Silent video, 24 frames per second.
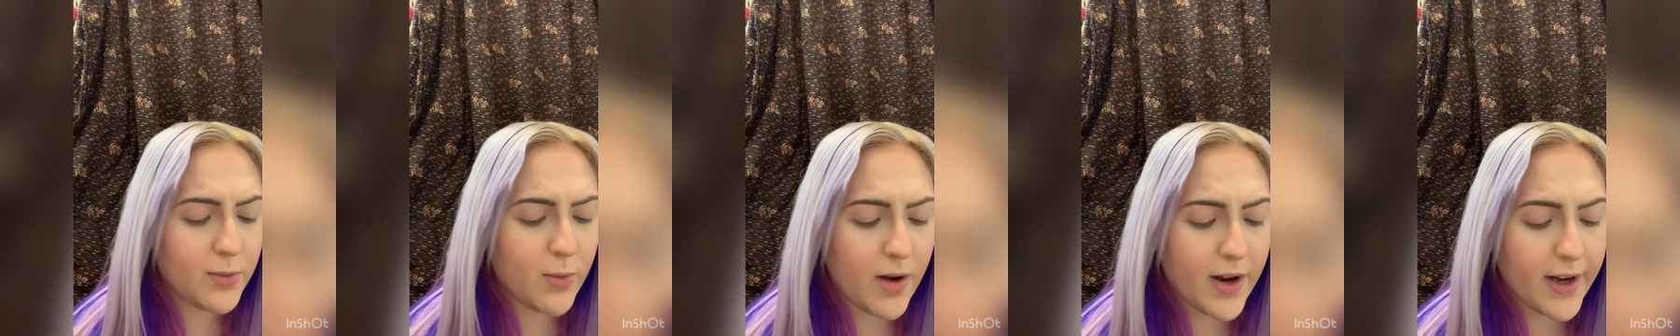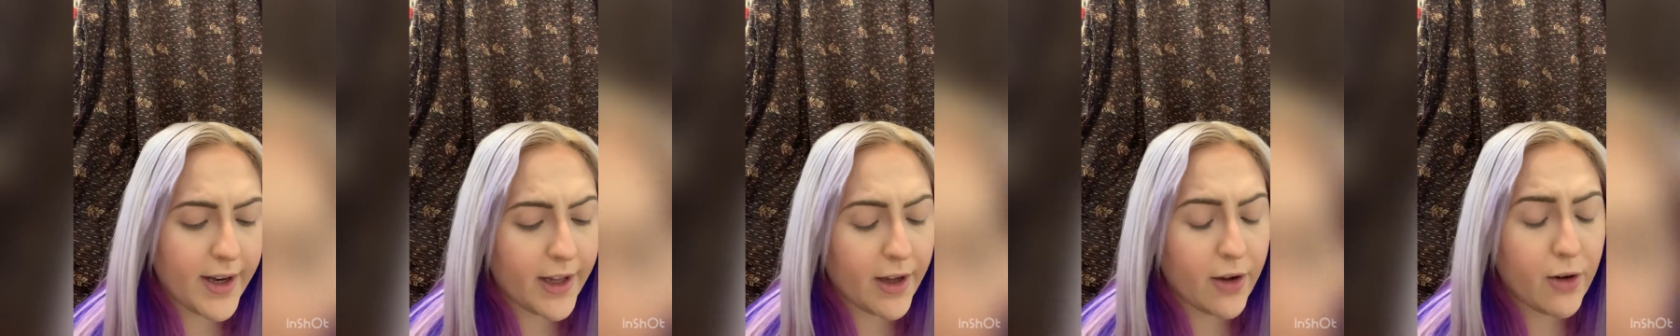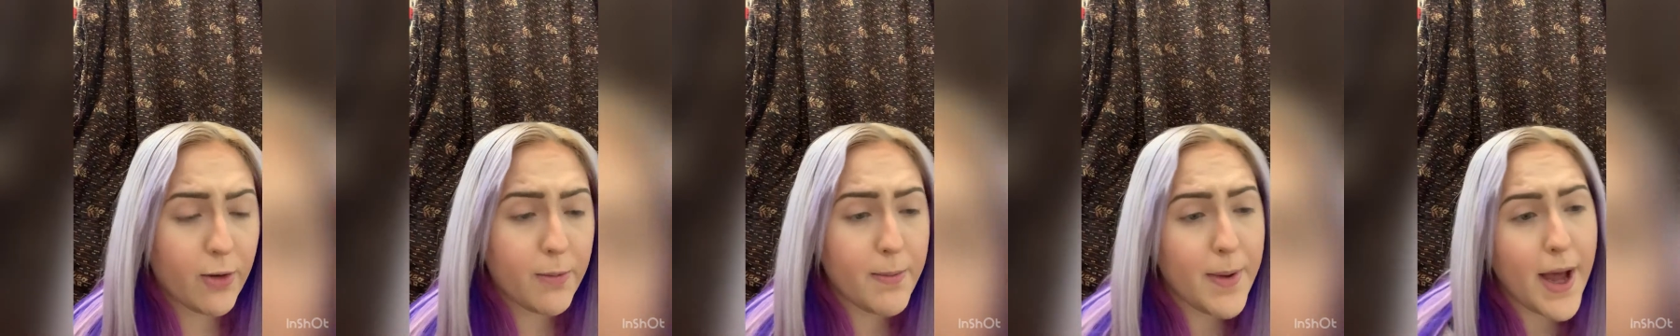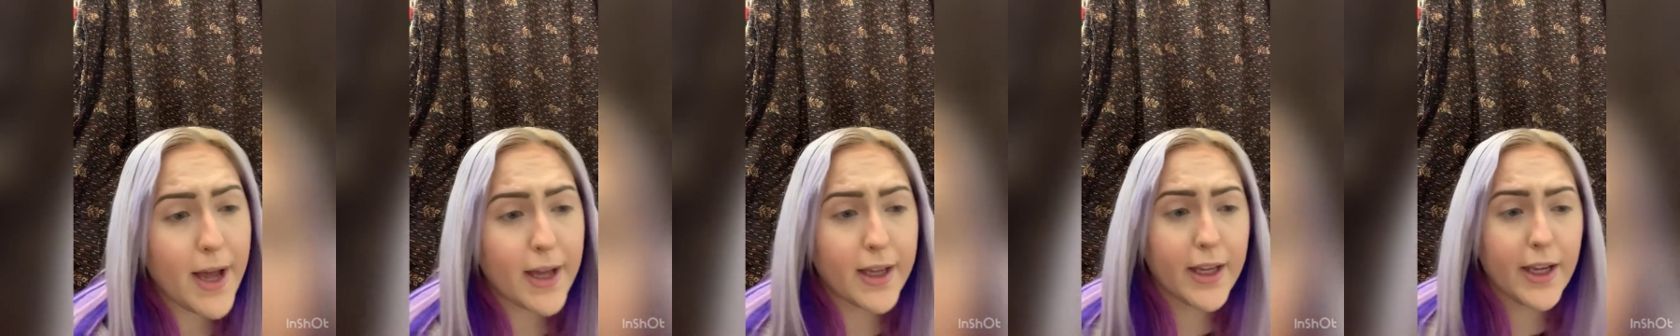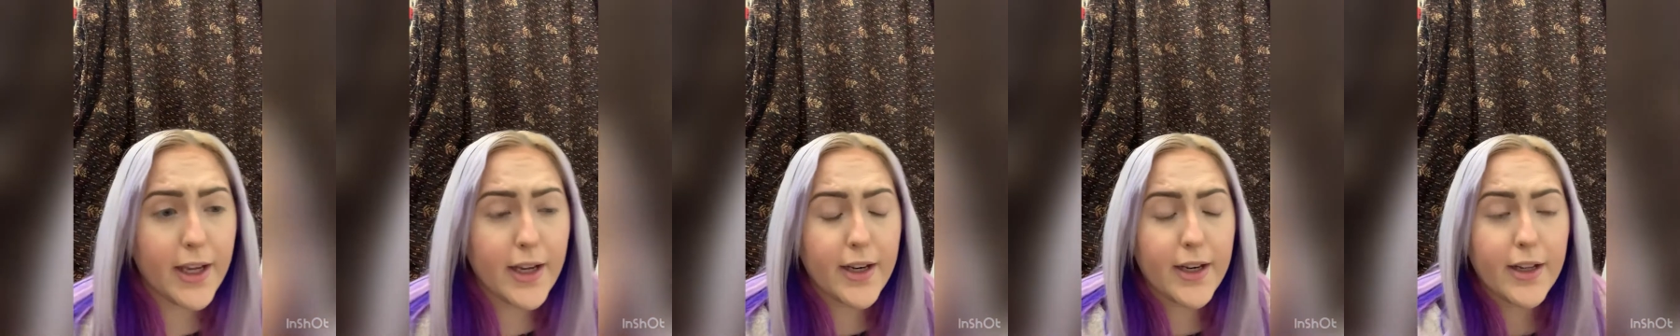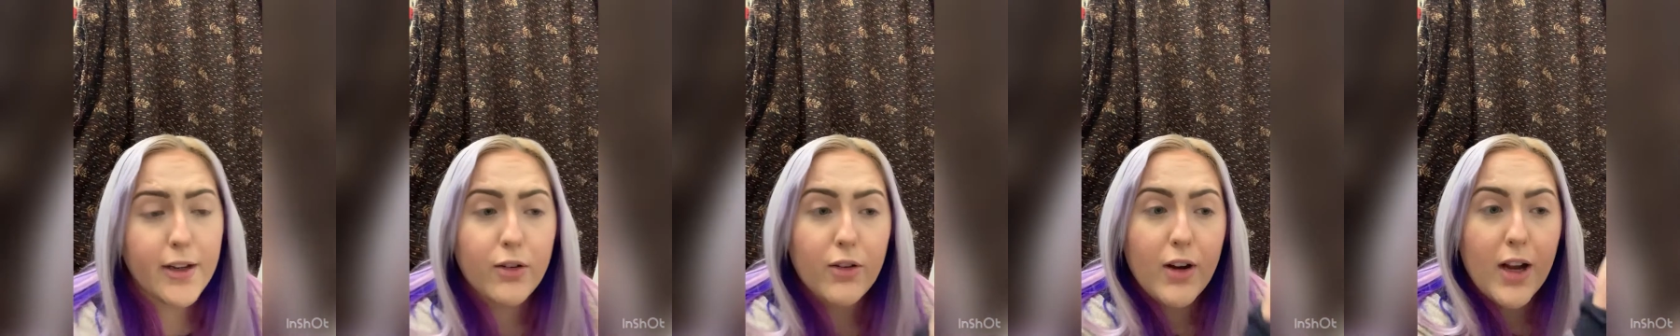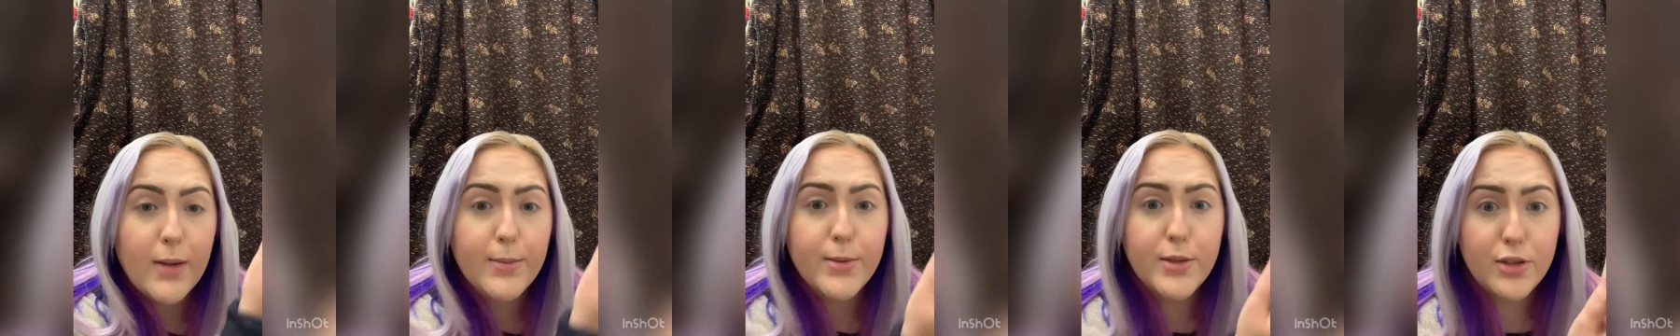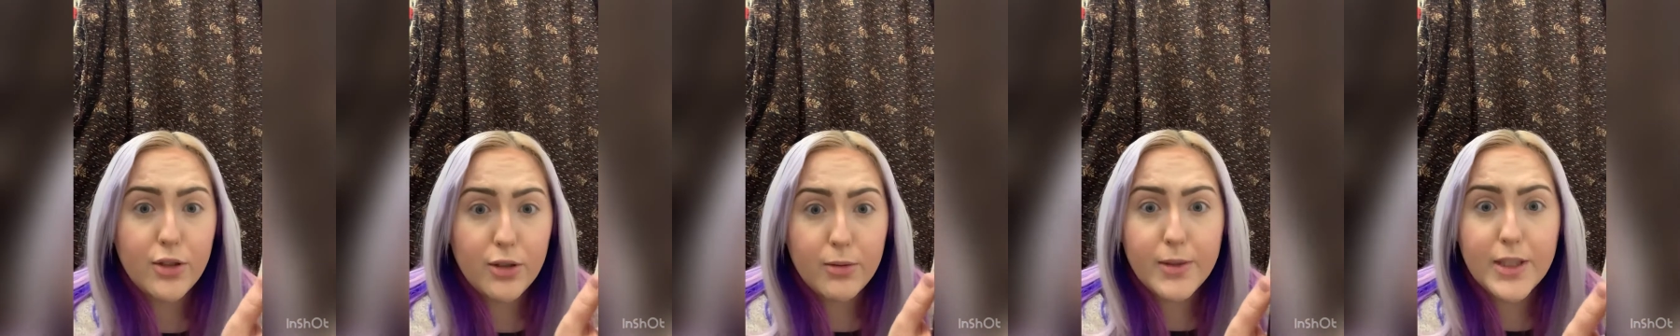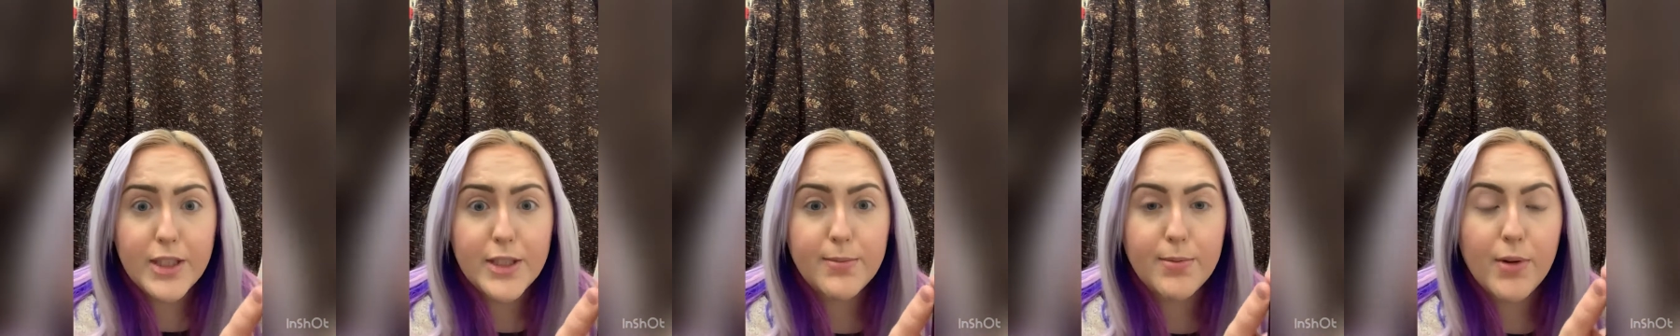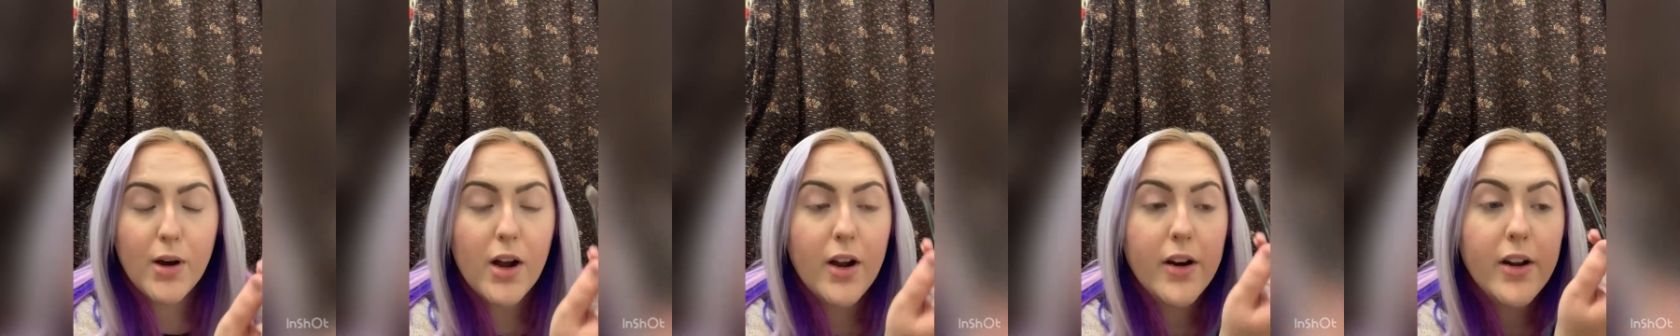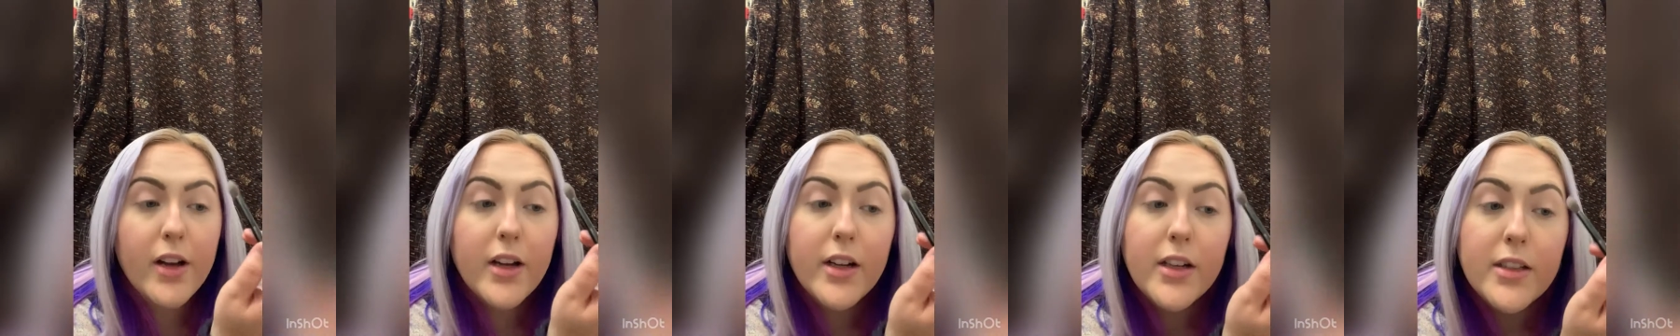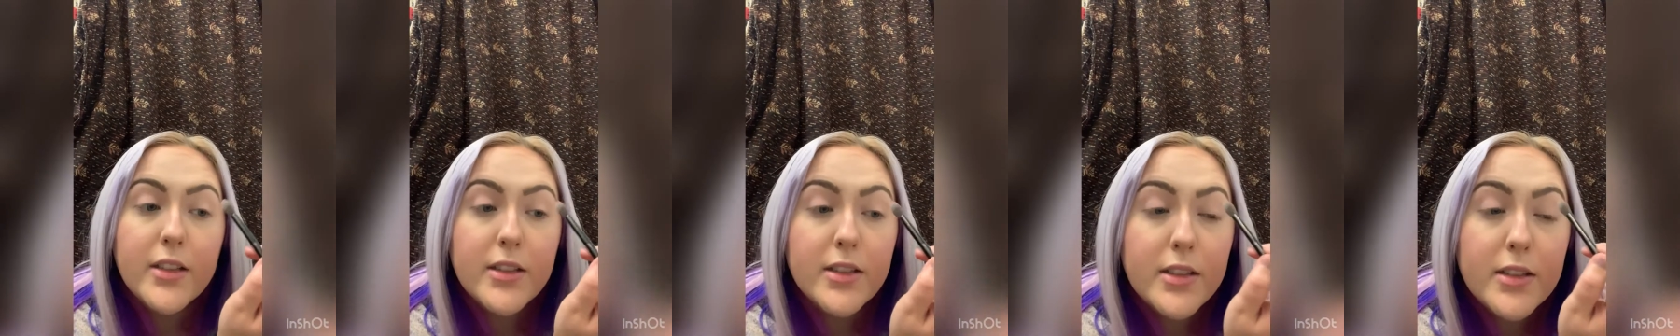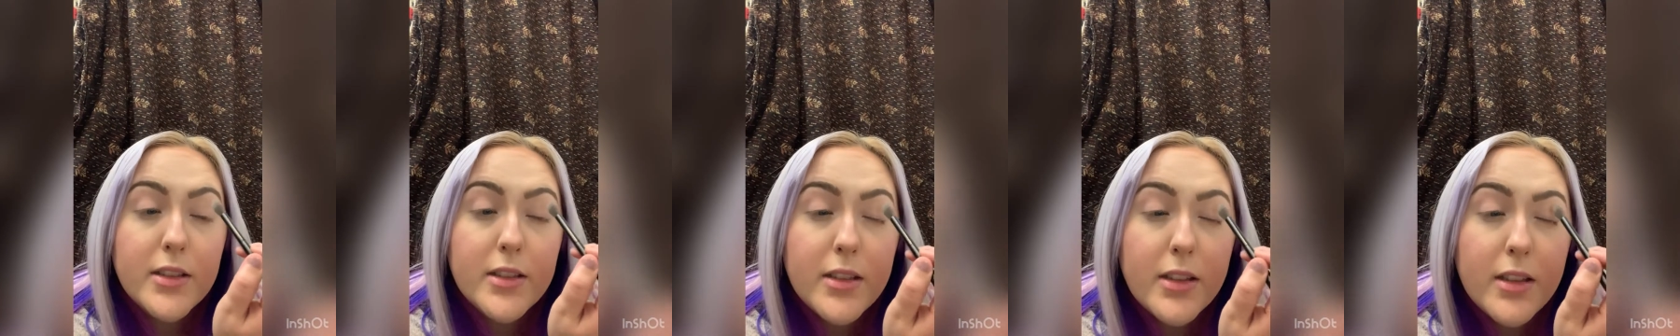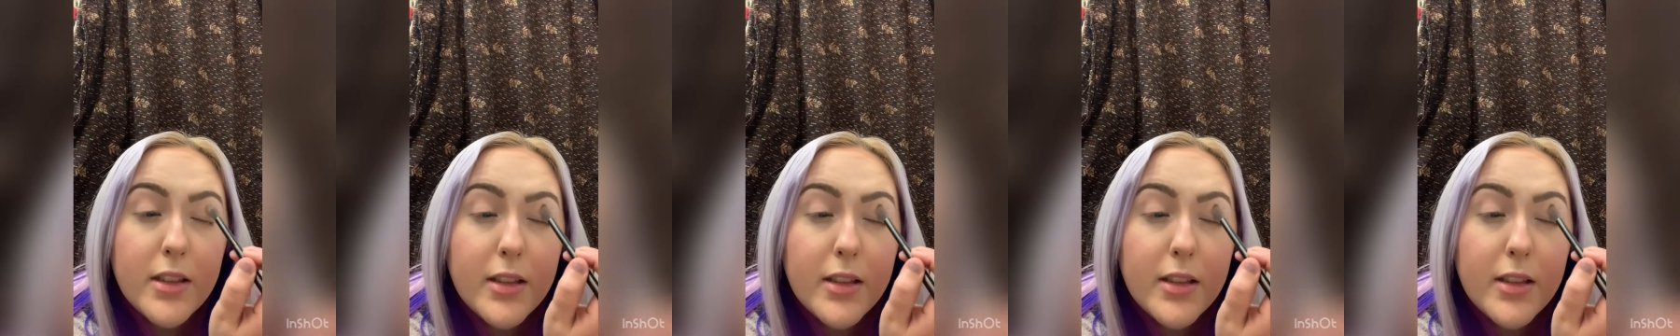to go back in and grab so much product.